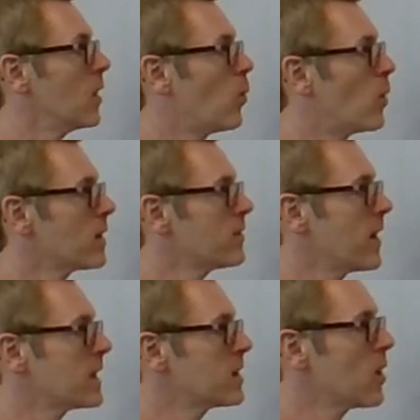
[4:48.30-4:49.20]
What if
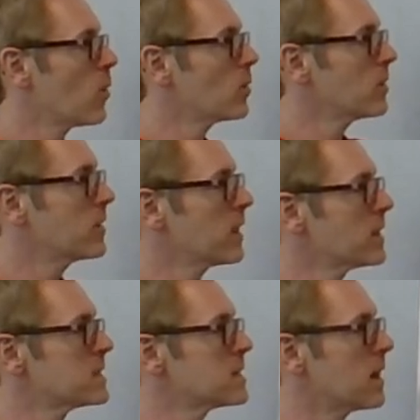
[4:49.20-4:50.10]
I go the other
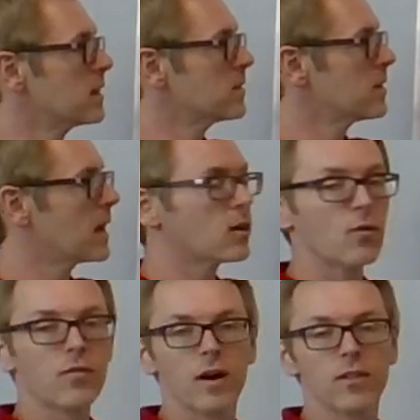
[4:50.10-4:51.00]
side? I go
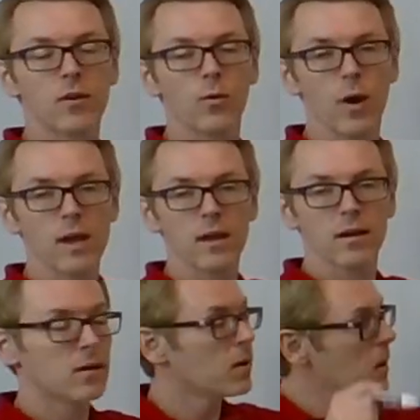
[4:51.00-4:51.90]
further away?
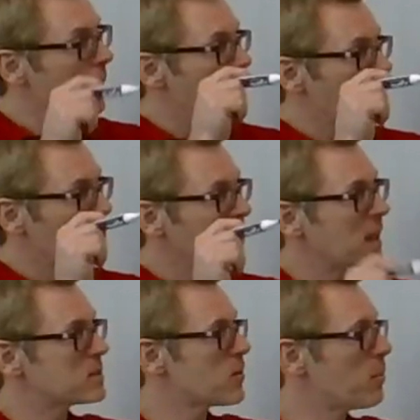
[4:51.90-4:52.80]
Well,
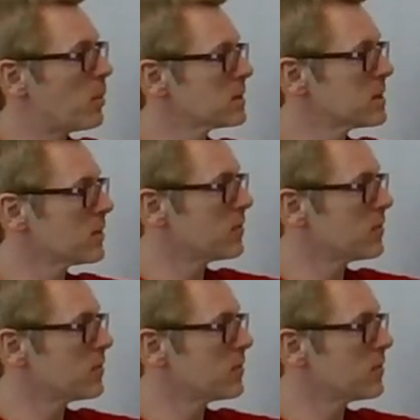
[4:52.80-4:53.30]
that's repulsive.